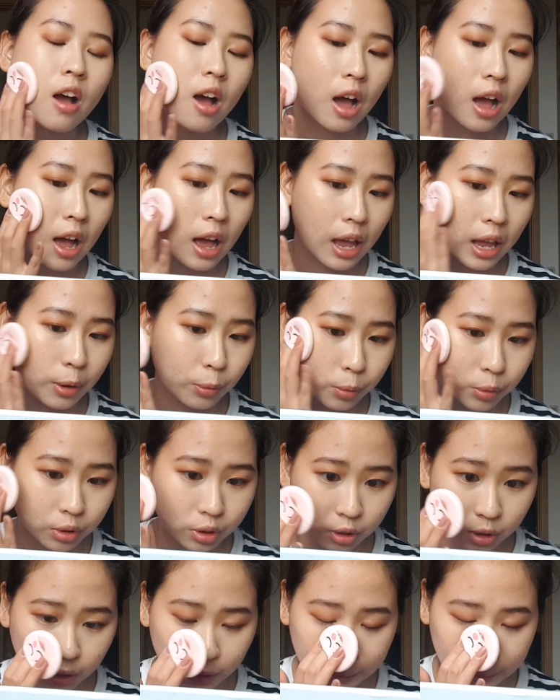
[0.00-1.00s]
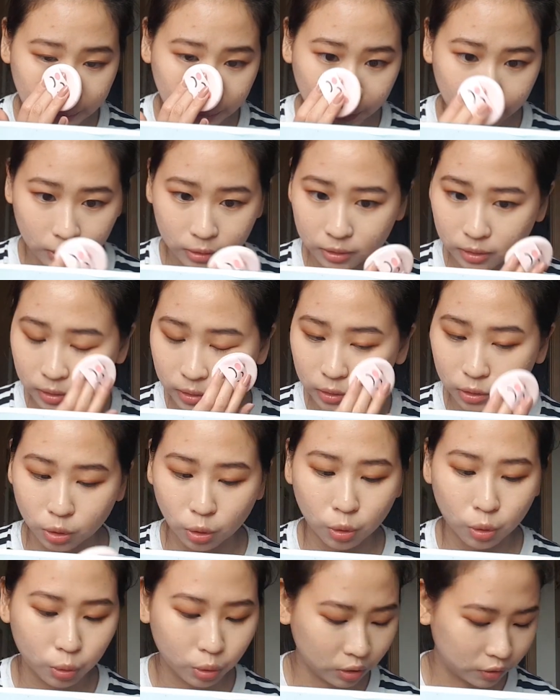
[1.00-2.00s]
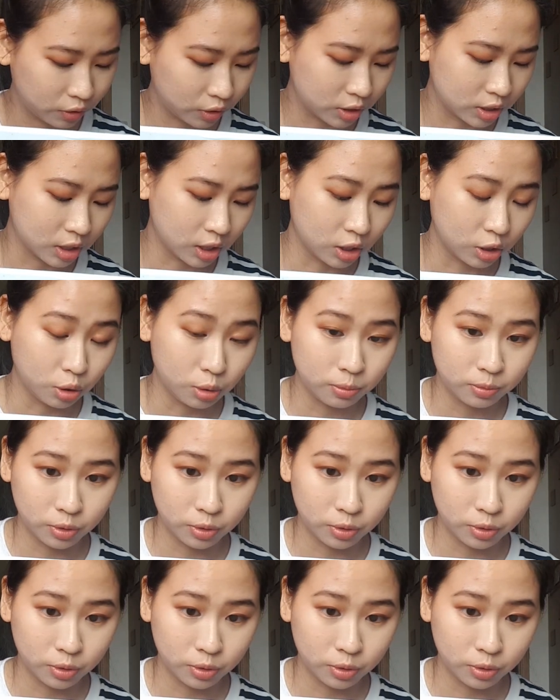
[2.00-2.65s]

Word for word: I would not know if it's a dupe